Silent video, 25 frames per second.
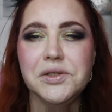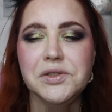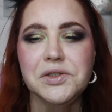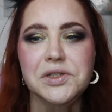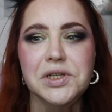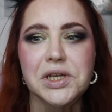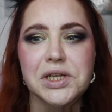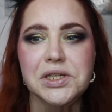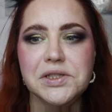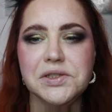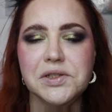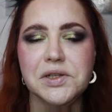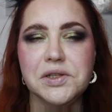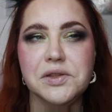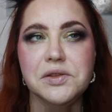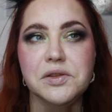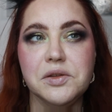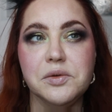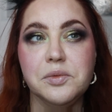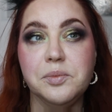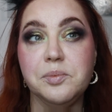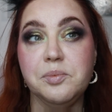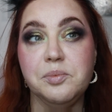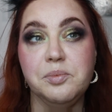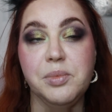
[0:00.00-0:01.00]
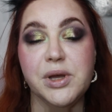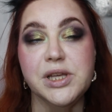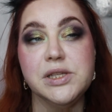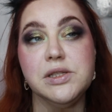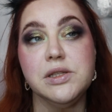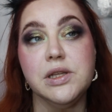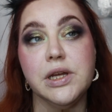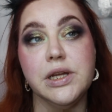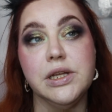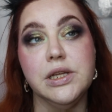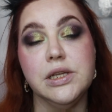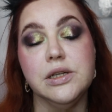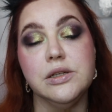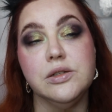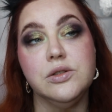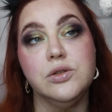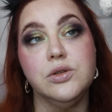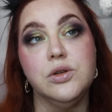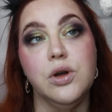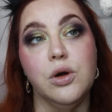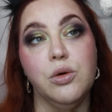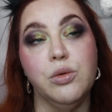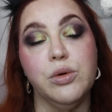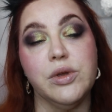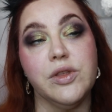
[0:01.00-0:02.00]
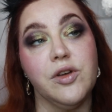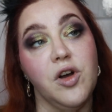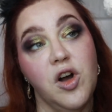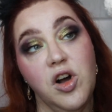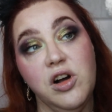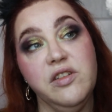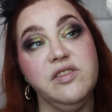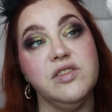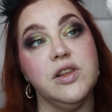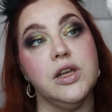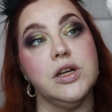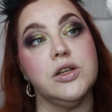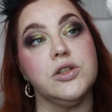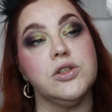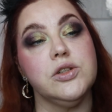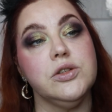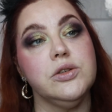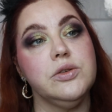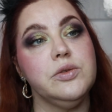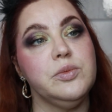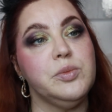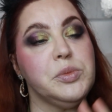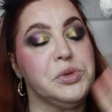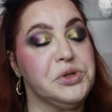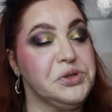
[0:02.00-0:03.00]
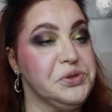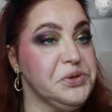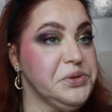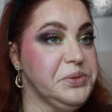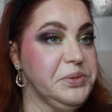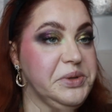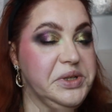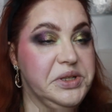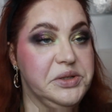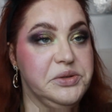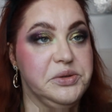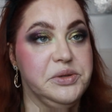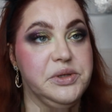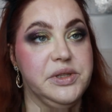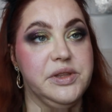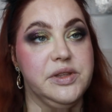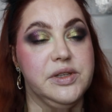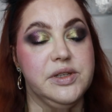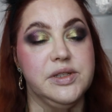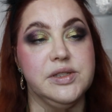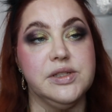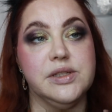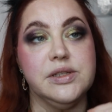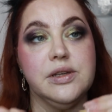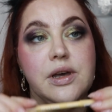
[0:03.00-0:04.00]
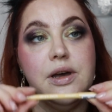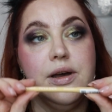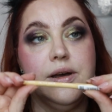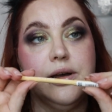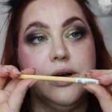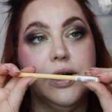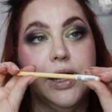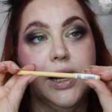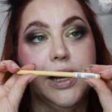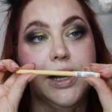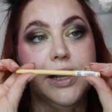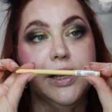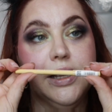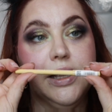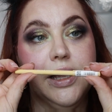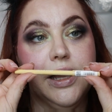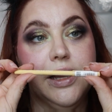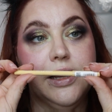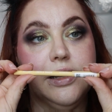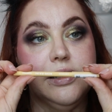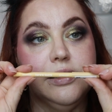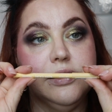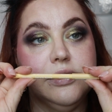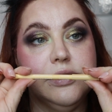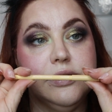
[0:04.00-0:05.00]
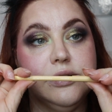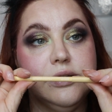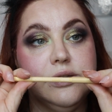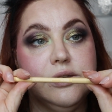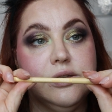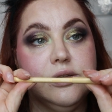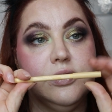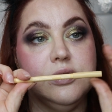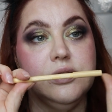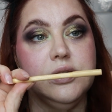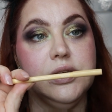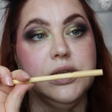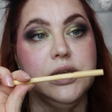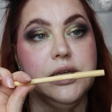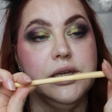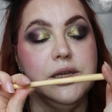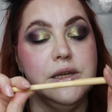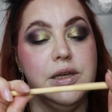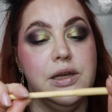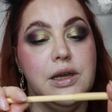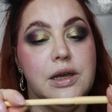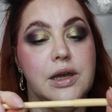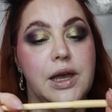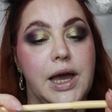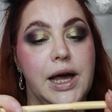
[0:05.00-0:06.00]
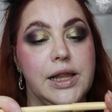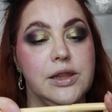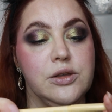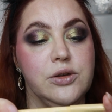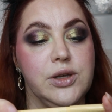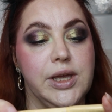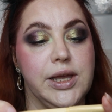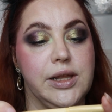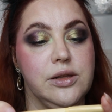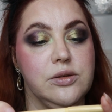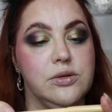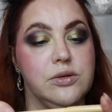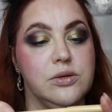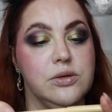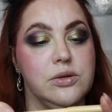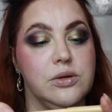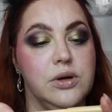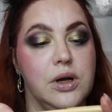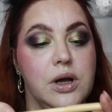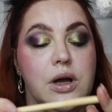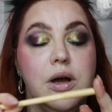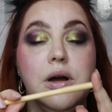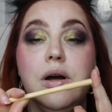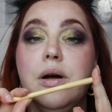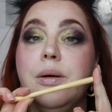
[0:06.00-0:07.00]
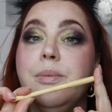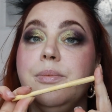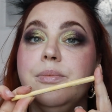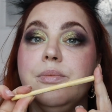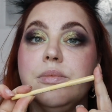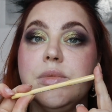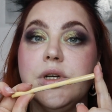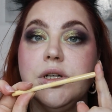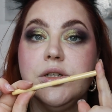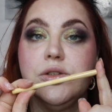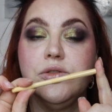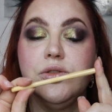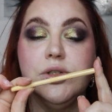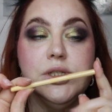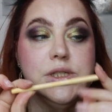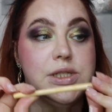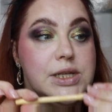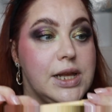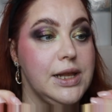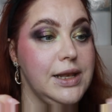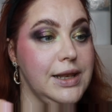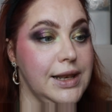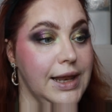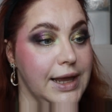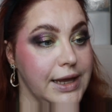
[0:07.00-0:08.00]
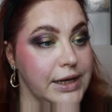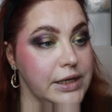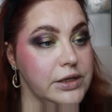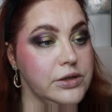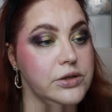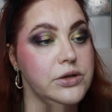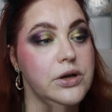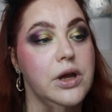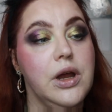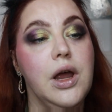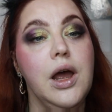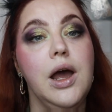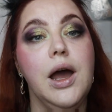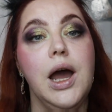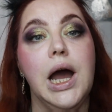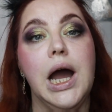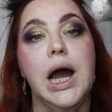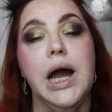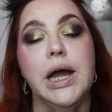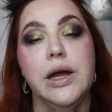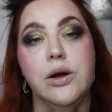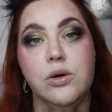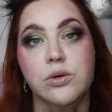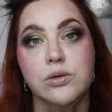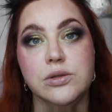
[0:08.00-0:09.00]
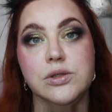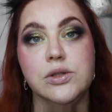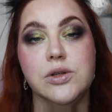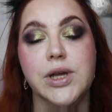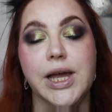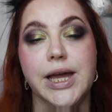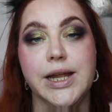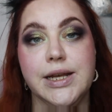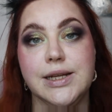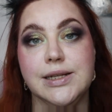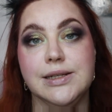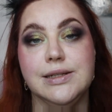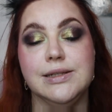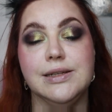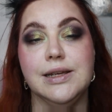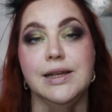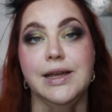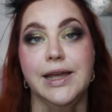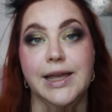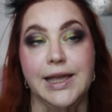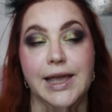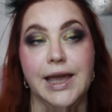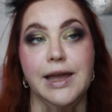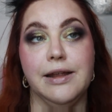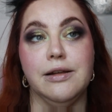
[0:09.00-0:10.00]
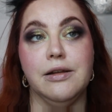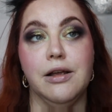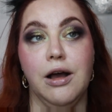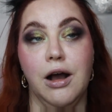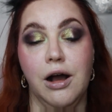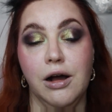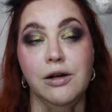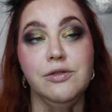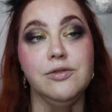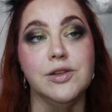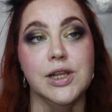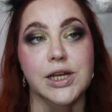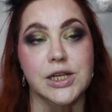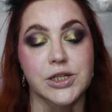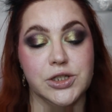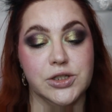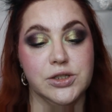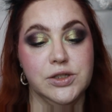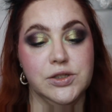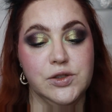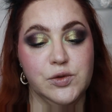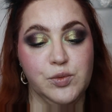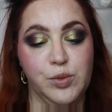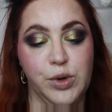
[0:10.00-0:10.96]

today is not the best idea to go with half lashes, but we're doing this. I added the Hello Yellow Catrice liner. I also added, again, half lashes